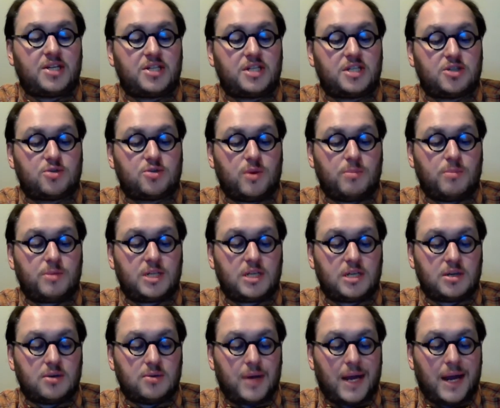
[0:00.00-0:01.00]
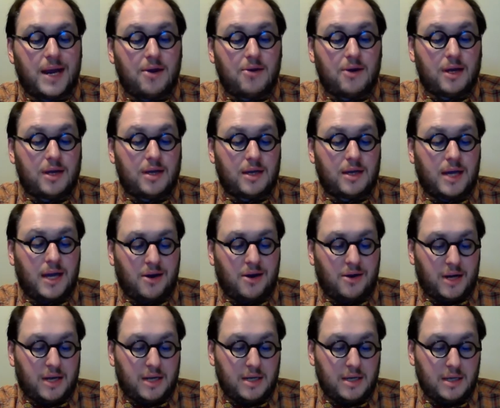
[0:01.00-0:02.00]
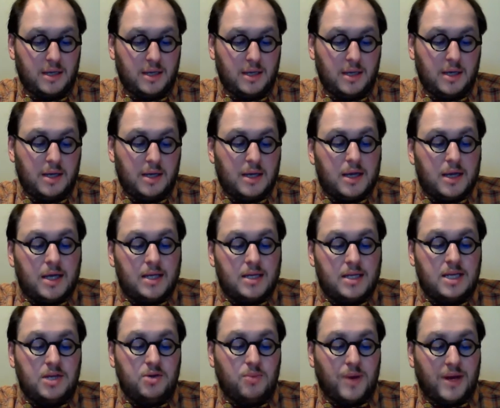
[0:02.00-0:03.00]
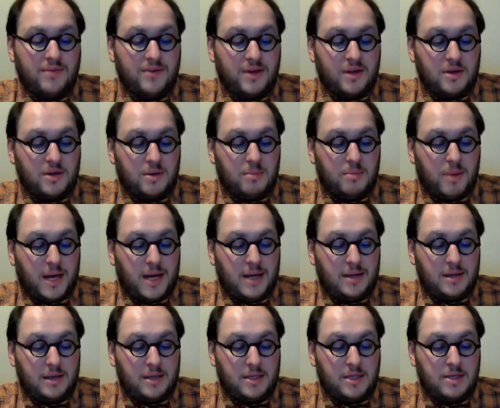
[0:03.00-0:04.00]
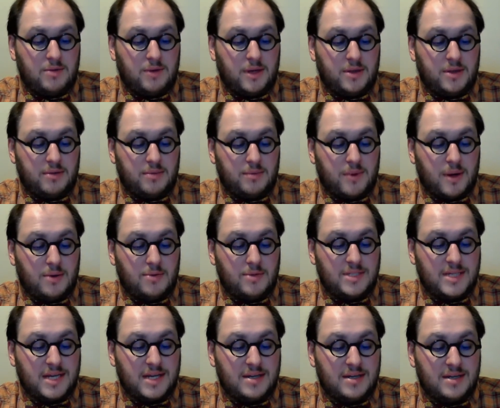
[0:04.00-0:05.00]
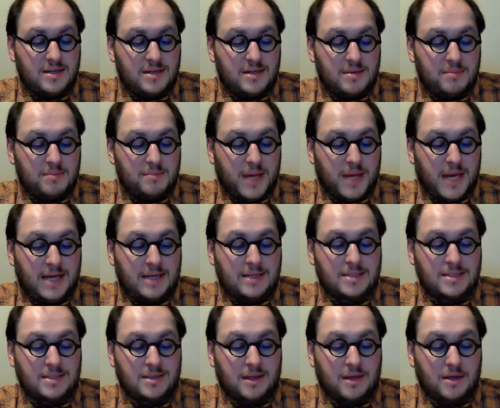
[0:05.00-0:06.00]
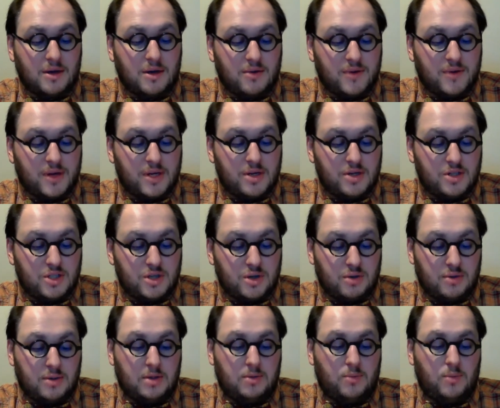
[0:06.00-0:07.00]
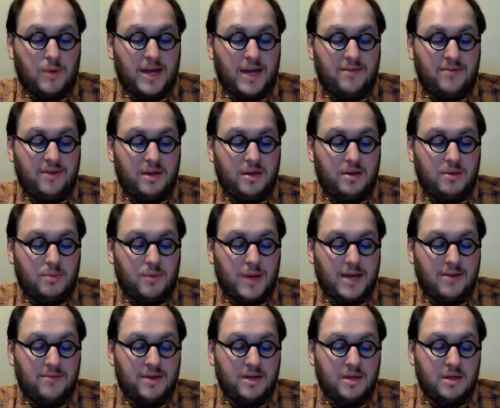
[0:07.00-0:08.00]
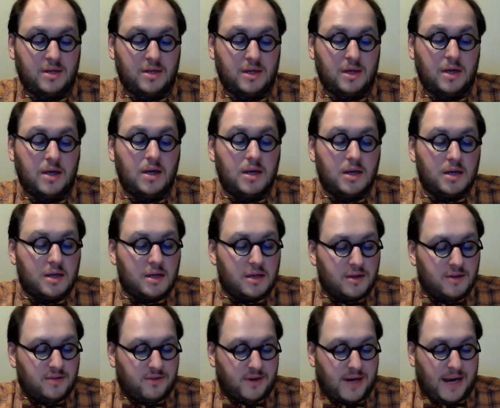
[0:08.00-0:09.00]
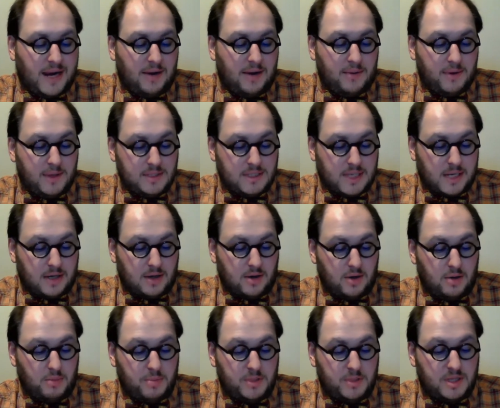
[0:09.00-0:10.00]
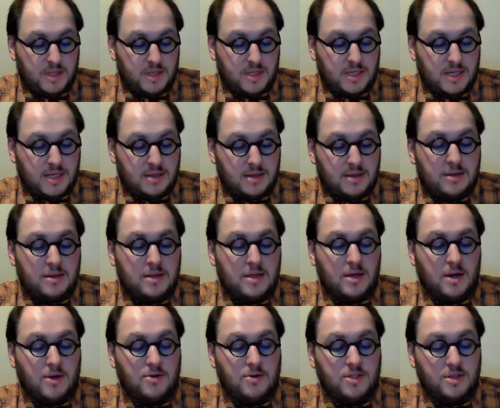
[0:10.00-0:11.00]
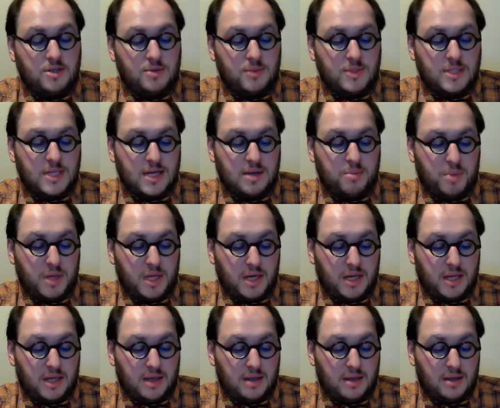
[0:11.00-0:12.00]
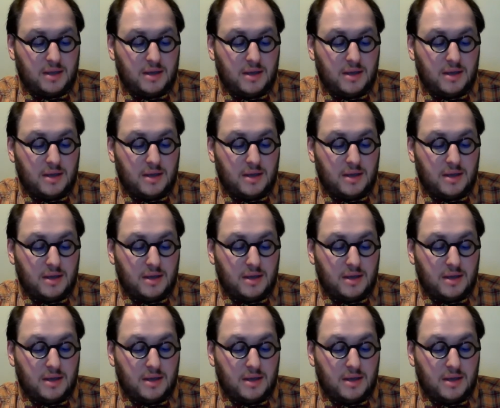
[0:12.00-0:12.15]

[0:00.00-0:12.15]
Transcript: to swim to you. Harry, Harry. And he waving goodbye like you at the road's end, pack slung over your shoulder, waving, waving. For hours I hoped the ocean would take pity,